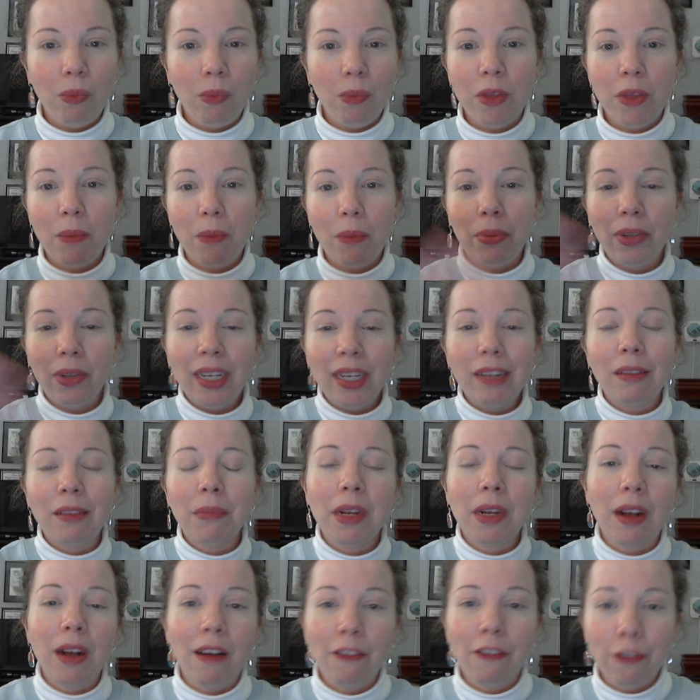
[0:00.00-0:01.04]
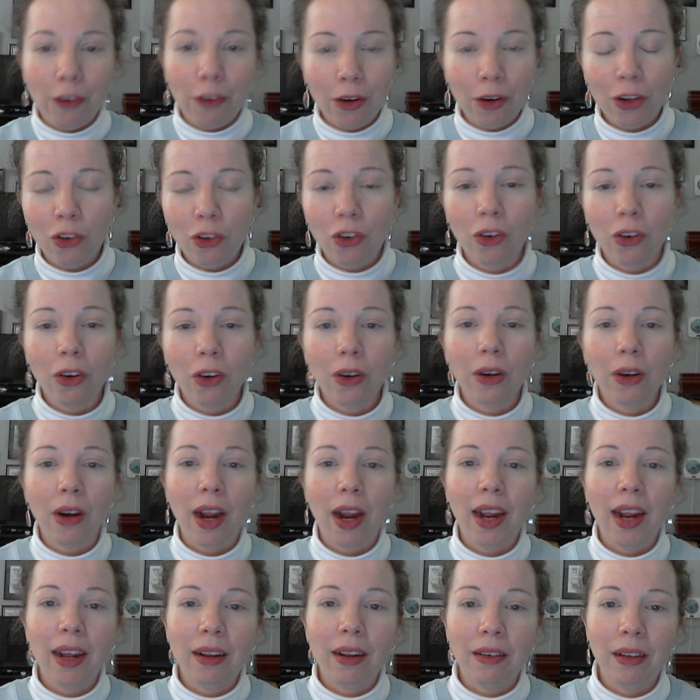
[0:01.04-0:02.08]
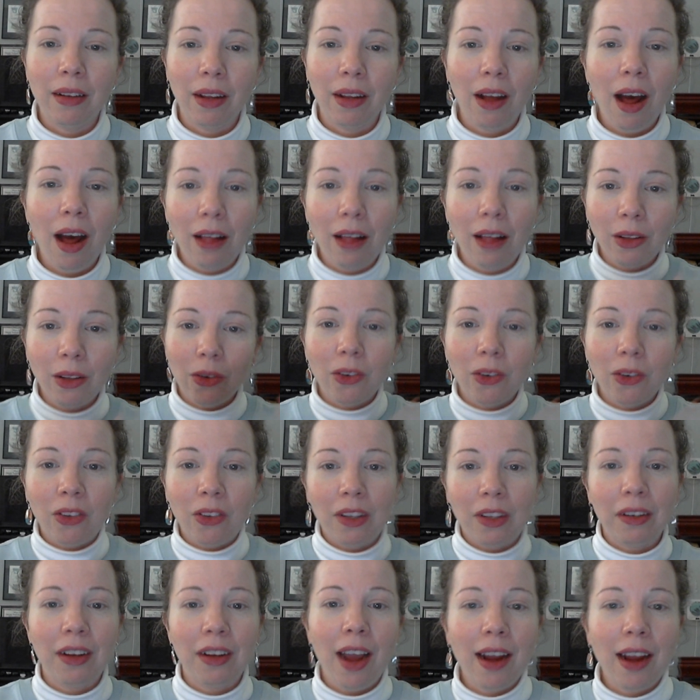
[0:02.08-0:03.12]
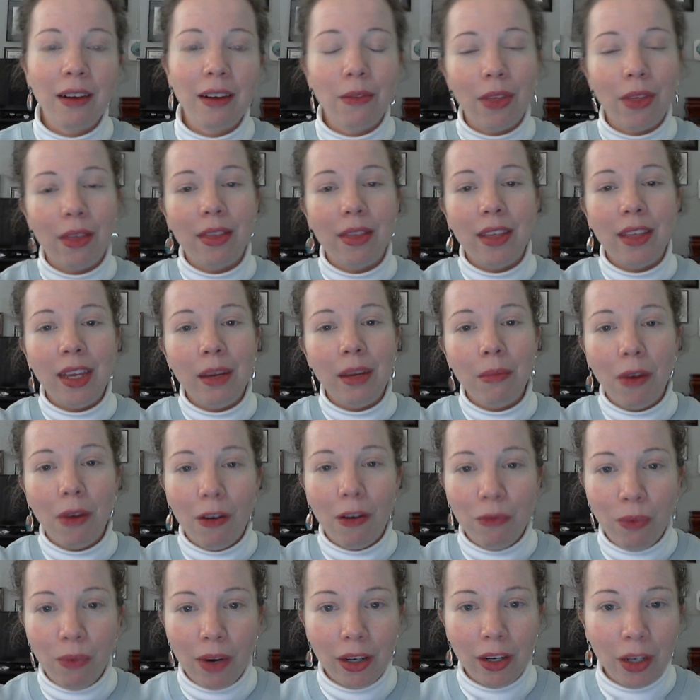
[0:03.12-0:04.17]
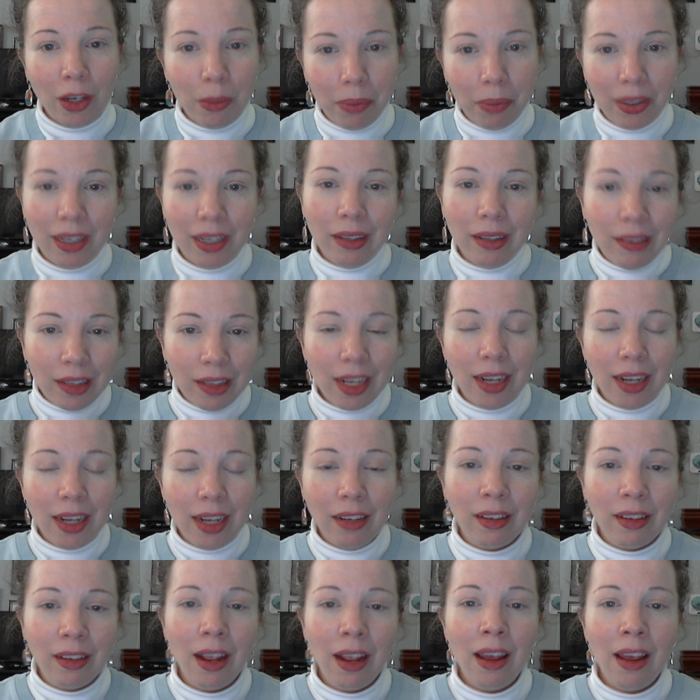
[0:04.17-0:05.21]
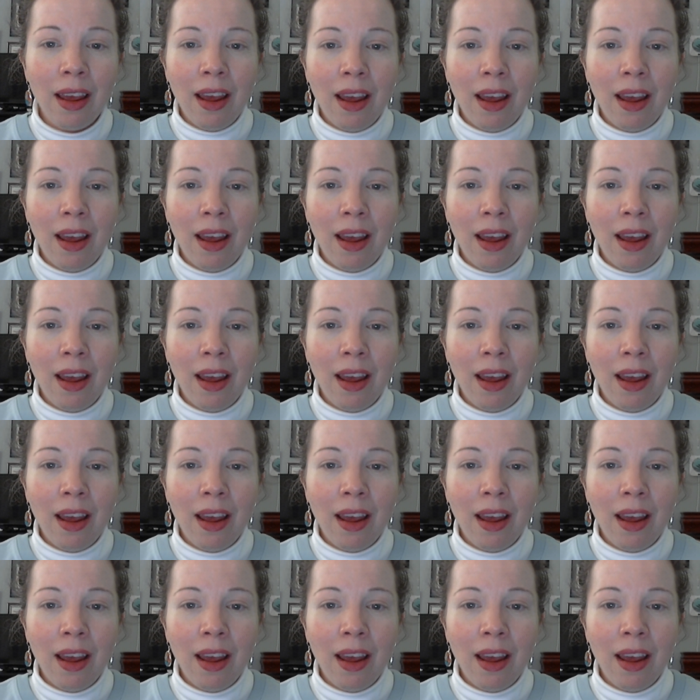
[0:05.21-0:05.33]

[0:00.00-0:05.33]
the placement of furniture and the colors and kind of the theme of where you place things.